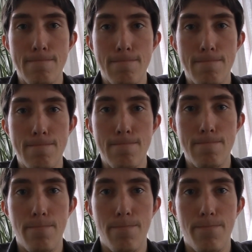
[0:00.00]

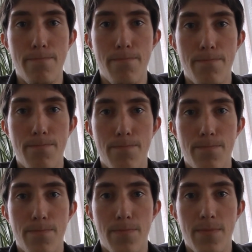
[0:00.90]

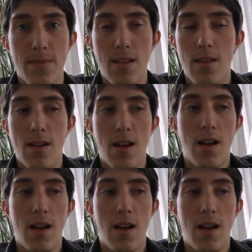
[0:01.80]
[no speech]